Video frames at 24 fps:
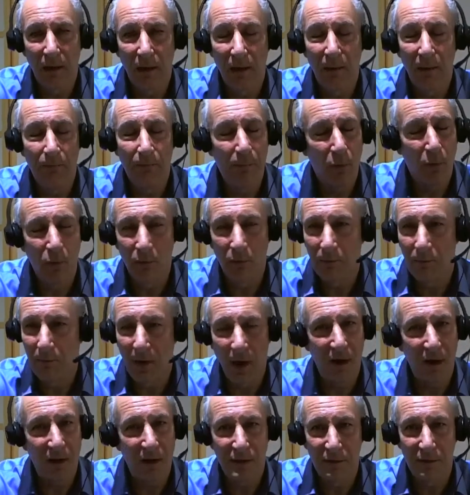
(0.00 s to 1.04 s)
important
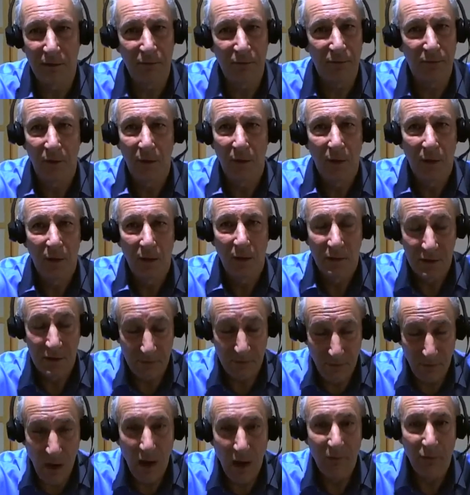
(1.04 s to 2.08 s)
part of
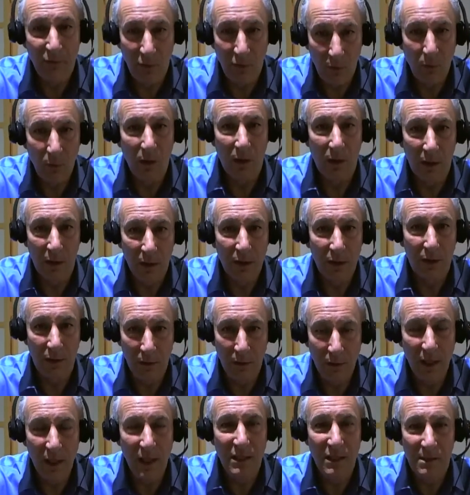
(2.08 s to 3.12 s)
survival at work. You
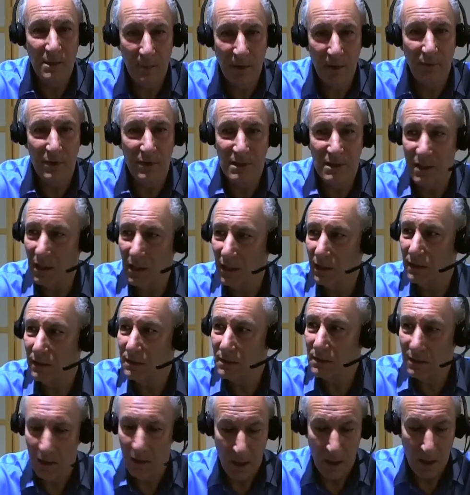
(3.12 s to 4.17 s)
need to be
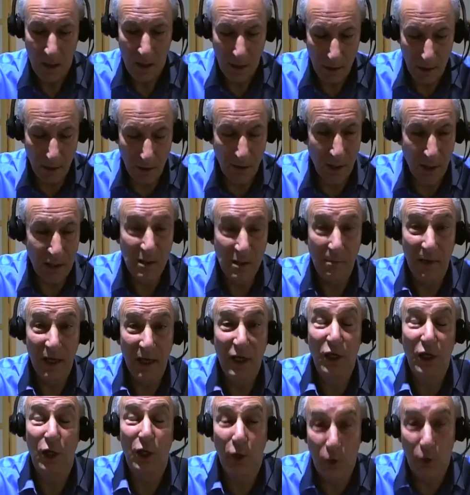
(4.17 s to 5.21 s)
resilient. You need to be
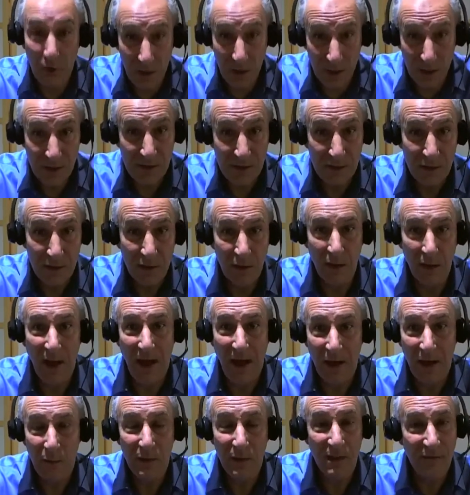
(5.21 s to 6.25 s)
curious. You know,
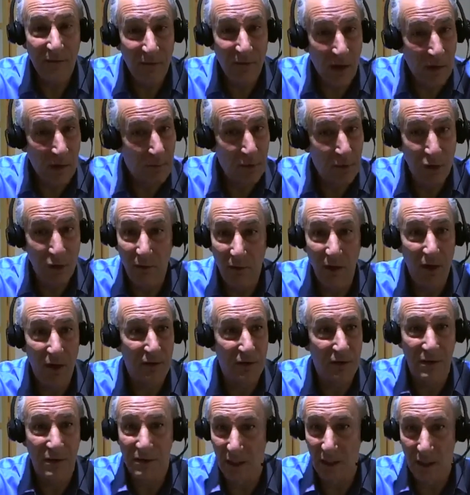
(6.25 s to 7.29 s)
how do we develop
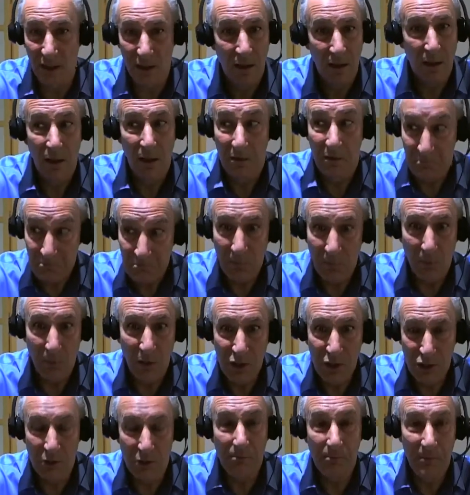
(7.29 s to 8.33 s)
curiosity? We
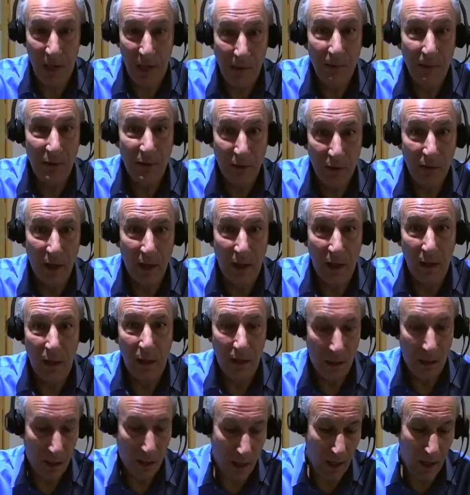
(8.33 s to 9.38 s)
should be able to do
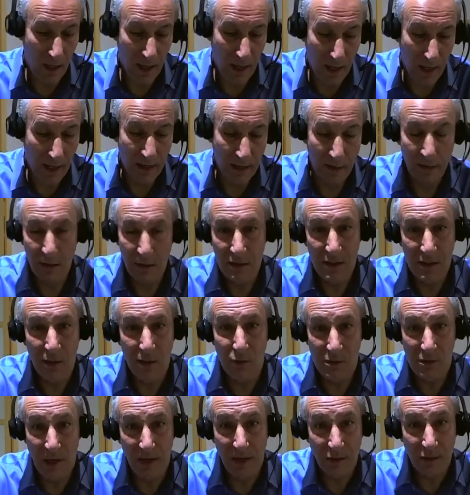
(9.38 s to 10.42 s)
that. And
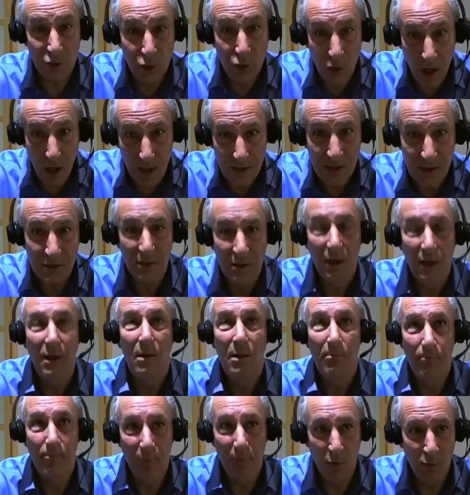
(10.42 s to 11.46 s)
skills like trust,
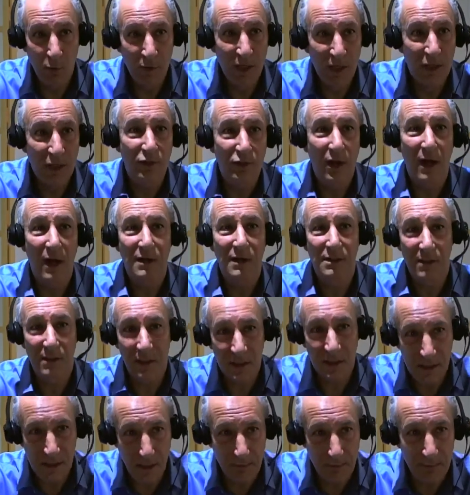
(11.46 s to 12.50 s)
building trust,
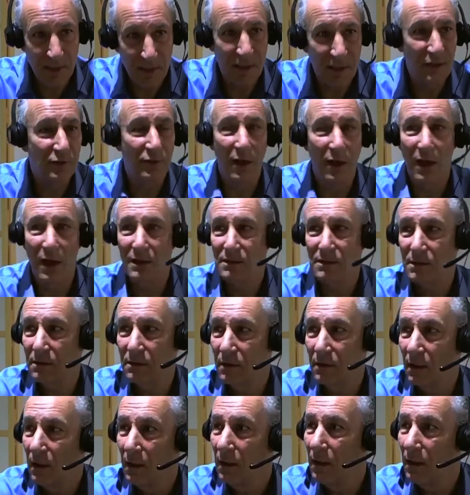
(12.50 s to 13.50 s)
accepting trust,